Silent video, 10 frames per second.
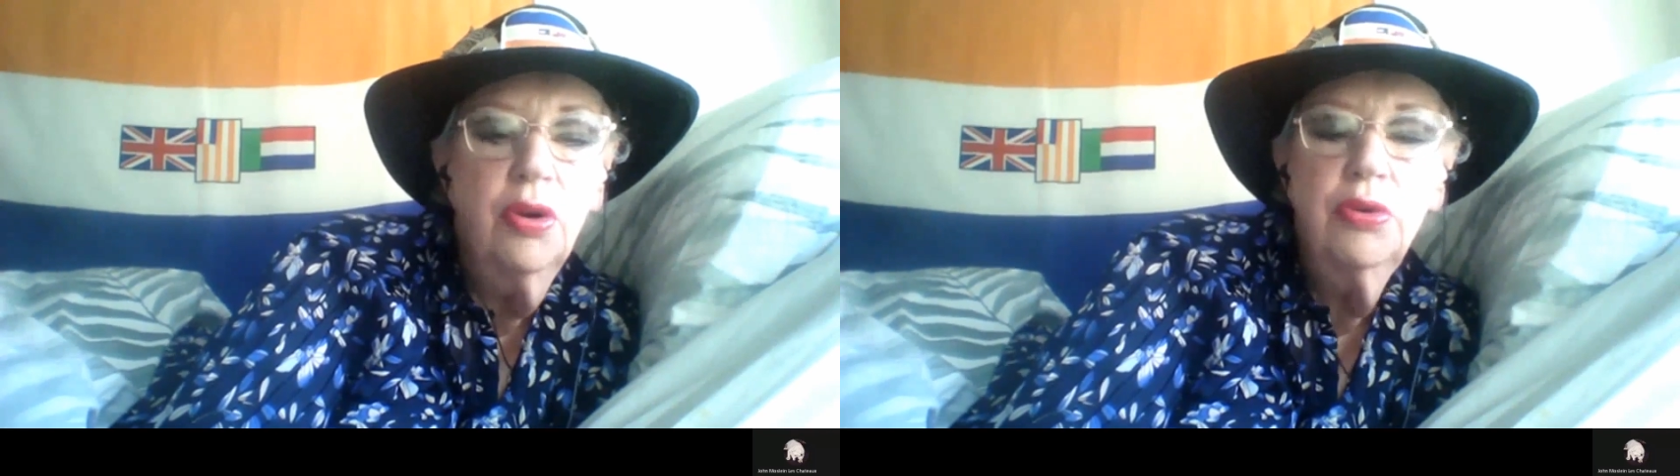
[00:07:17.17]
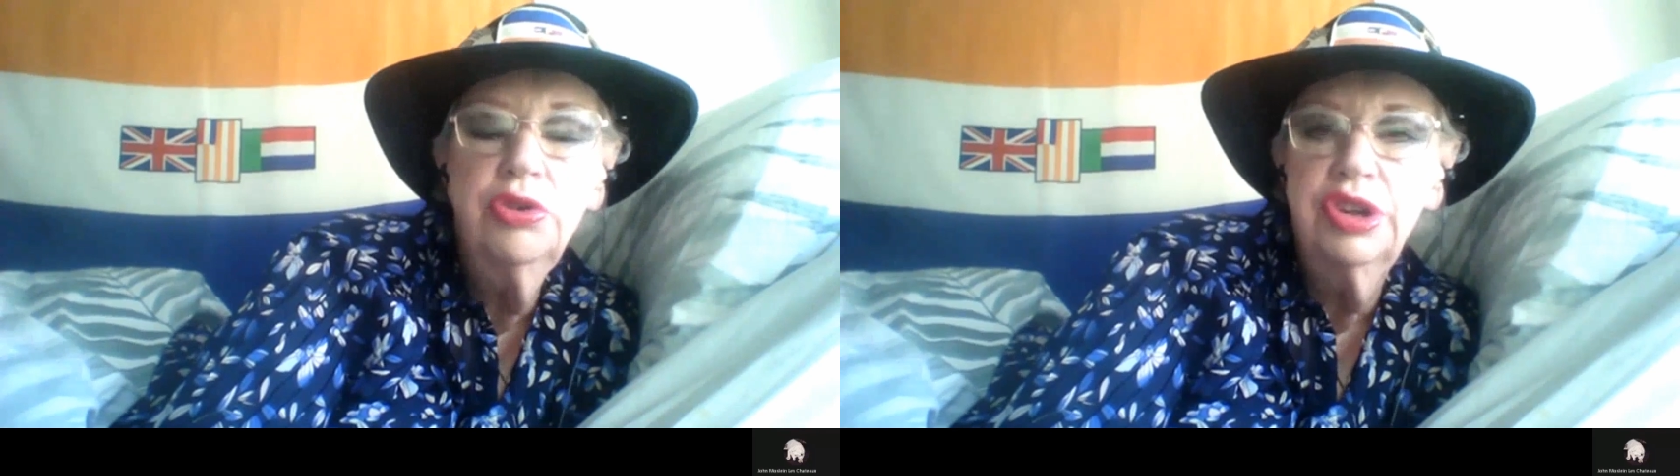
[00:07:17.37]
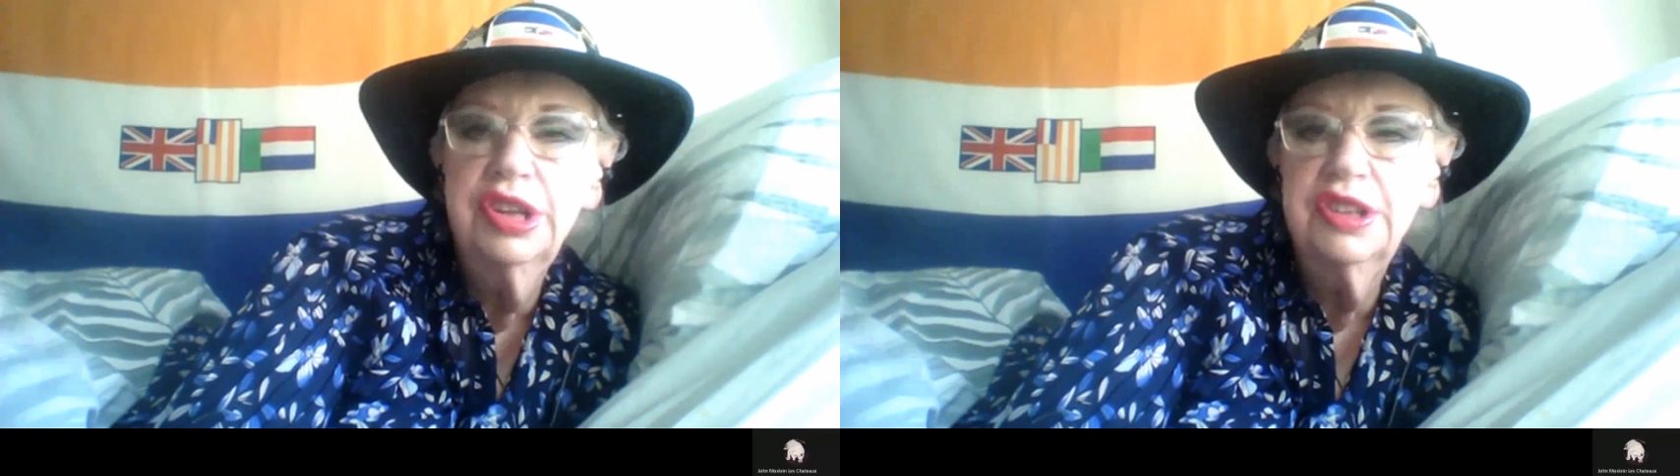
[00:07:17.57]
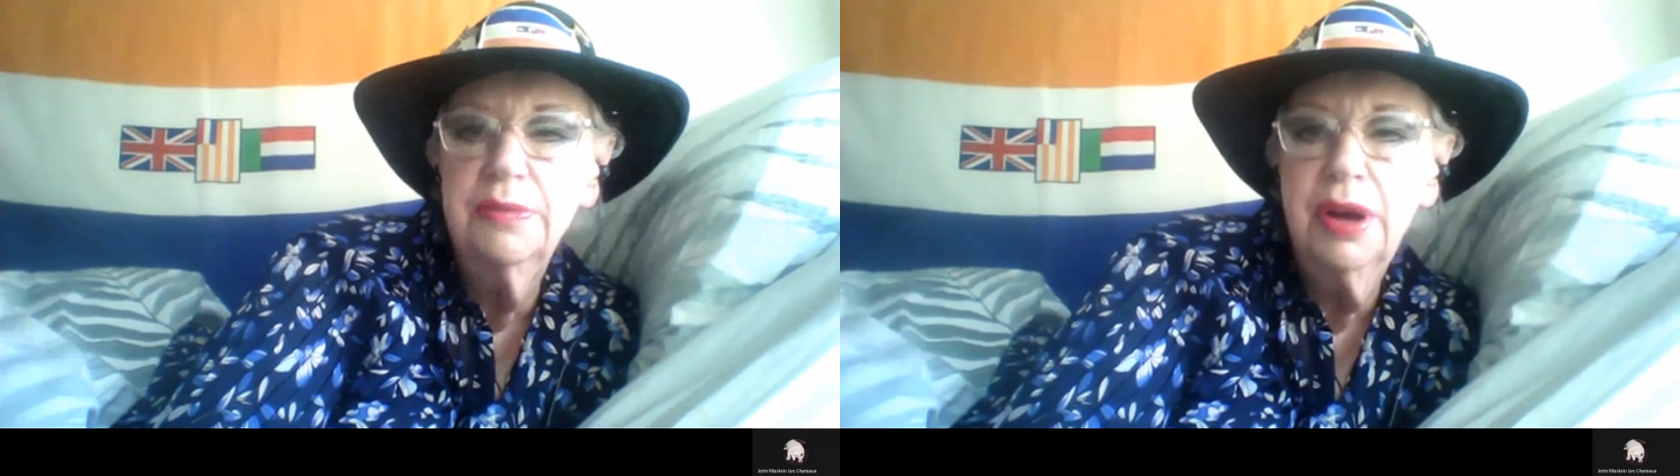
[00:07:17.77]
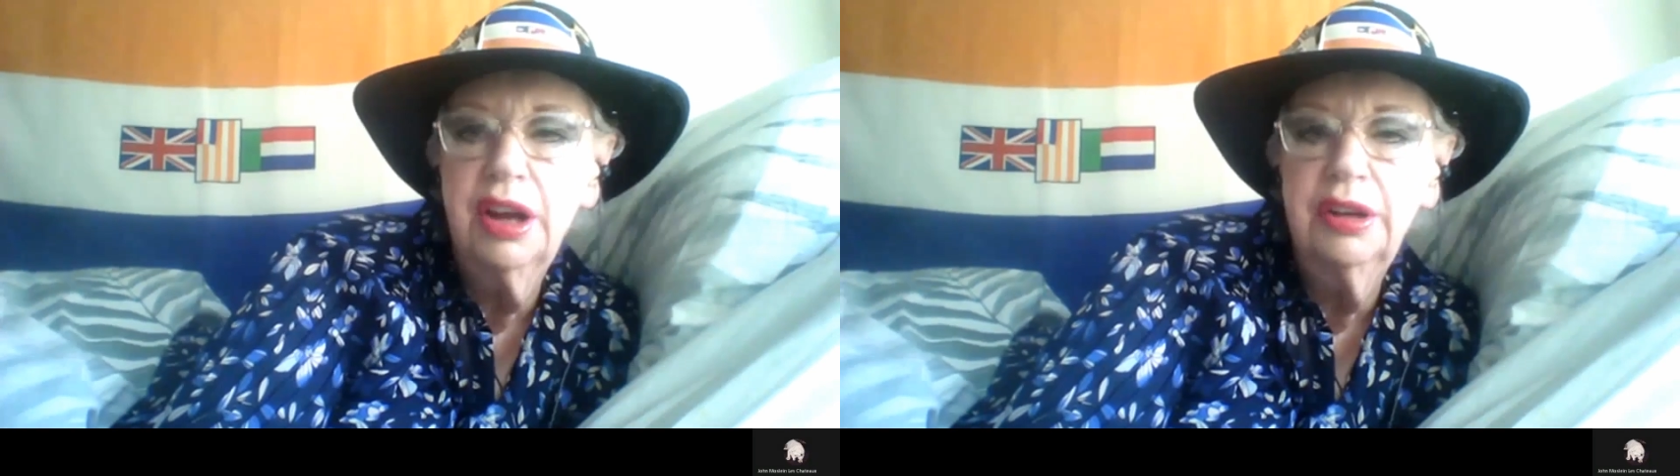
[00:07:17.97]
Audrey's
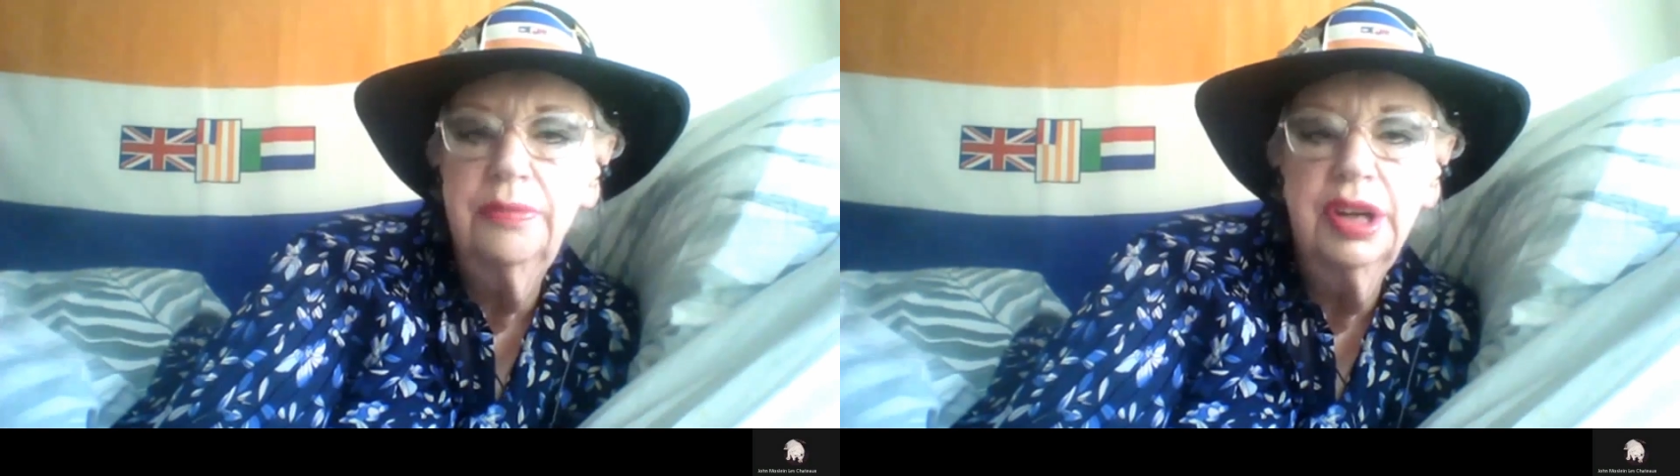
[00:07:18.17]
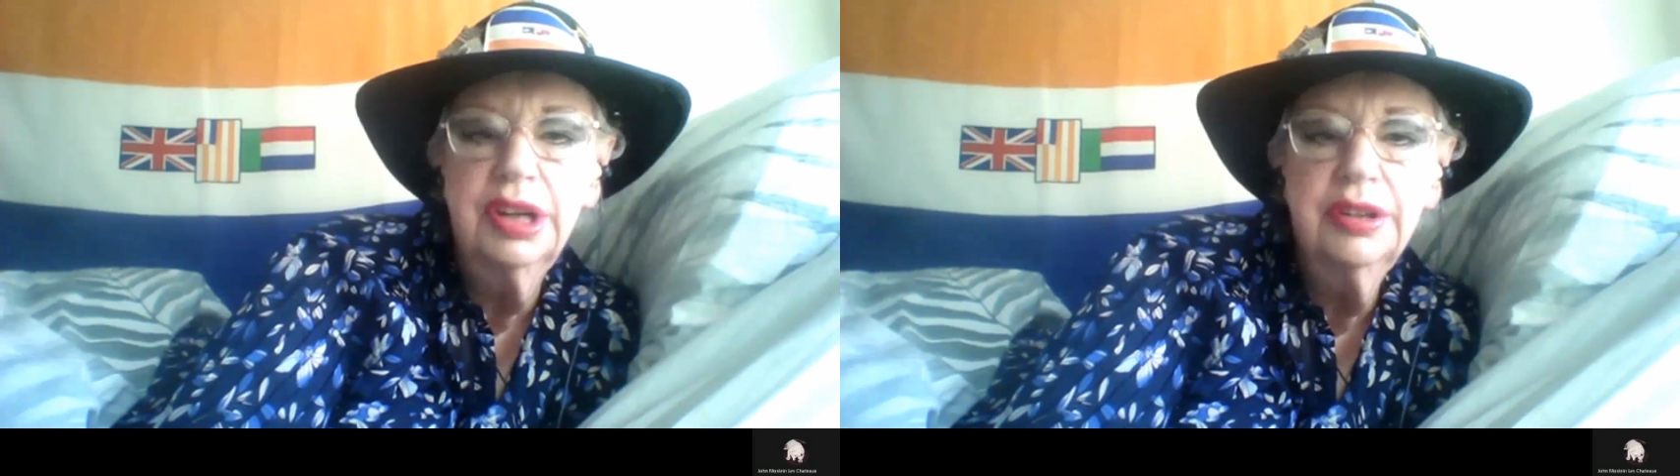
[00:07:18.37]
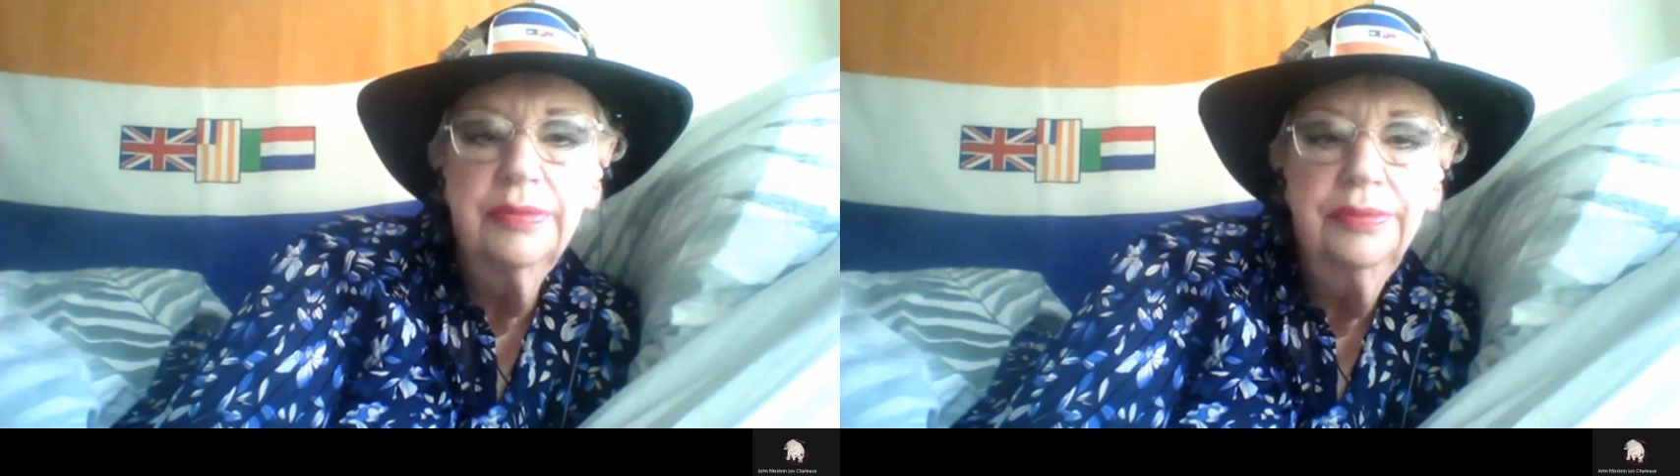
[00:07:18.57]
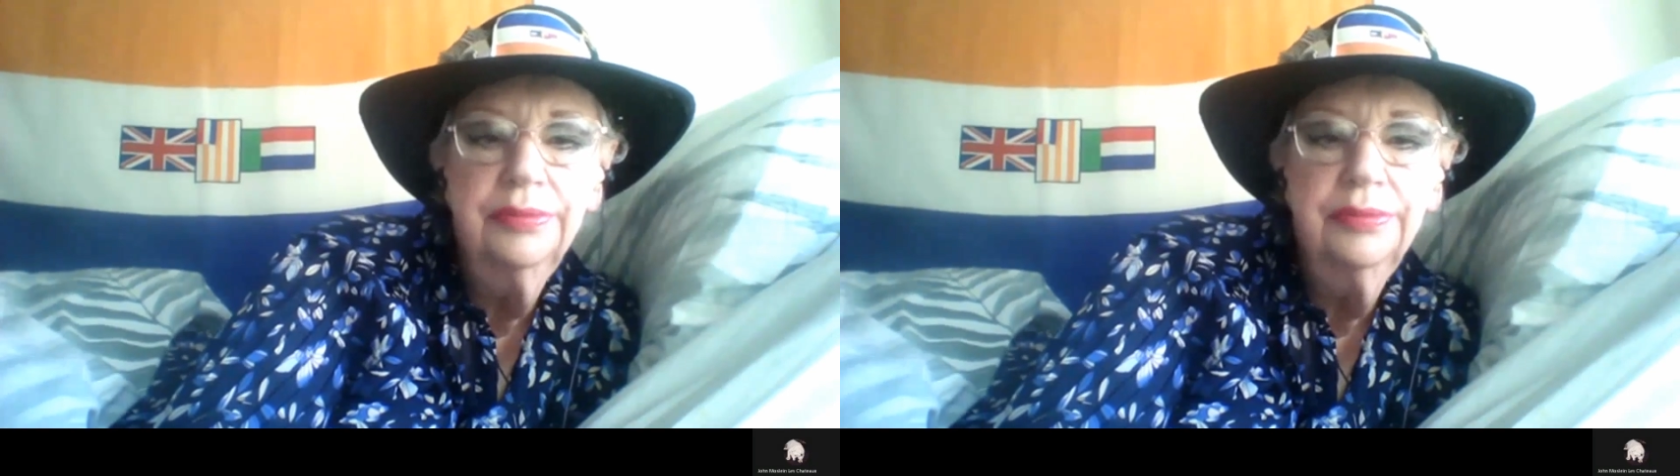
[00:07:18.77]
department.